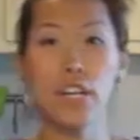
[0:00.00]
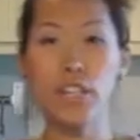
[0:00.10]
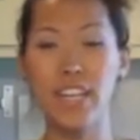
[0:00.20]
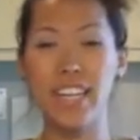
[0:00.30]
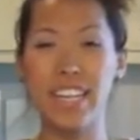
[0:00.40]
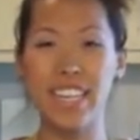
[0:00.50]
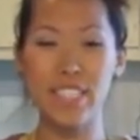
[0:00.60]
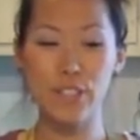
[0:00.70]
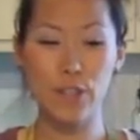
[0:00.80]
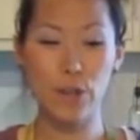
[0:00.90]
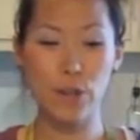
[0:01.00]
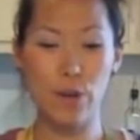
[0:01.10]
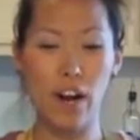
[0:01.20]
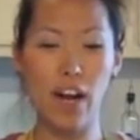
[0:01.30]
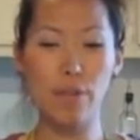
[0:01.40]
Okay guys,
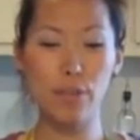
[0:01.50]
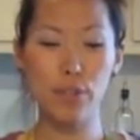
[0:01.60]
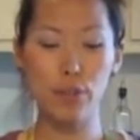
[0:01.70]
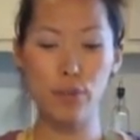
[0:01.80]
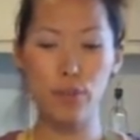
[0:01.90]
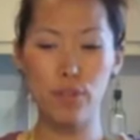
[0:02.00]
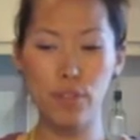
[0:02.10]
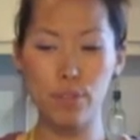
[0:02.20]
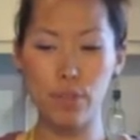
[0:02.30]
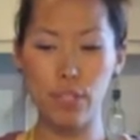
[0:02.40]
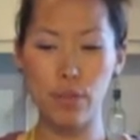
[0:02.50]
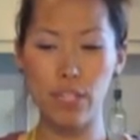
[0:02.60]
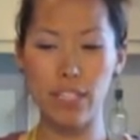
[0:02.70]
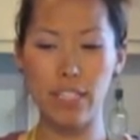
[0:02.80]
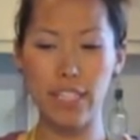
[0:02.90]
so I'm gonna go over this pretty
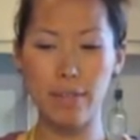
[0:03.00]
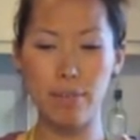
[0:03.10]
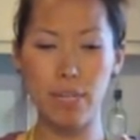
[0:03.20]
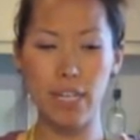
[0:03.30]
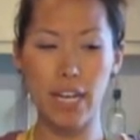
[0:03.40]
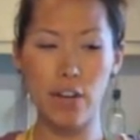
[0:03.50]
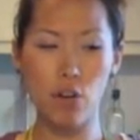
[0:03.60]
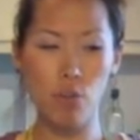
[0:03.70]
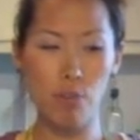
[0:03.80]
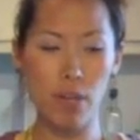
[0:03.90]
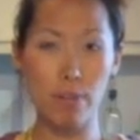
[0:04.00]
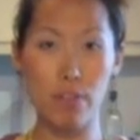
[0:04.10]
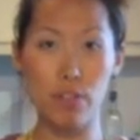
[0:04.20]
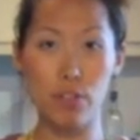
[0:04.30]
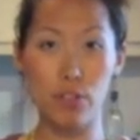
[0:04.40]
quickly, but I hope I'm in
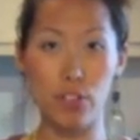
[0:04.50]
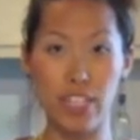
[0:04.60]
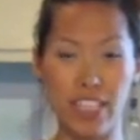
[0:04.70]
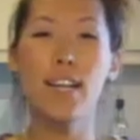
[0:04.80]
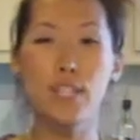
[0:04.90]
the screen.